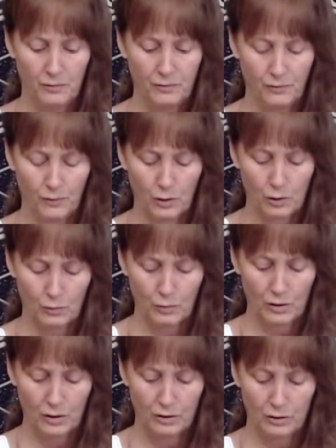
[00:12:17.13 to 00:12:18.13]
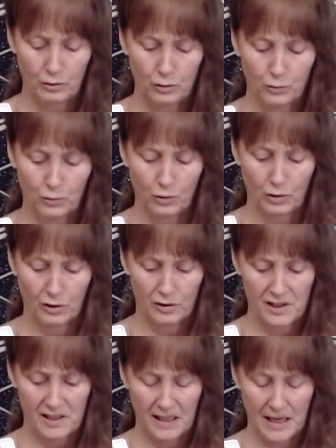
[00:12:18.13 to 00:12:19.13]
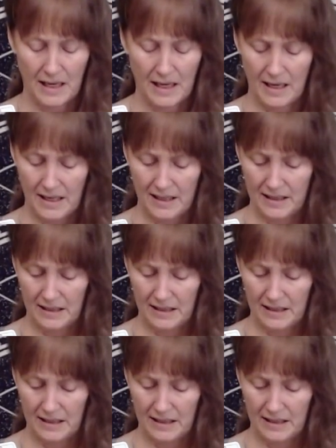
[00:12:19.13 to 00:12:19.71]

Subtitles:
forward towards a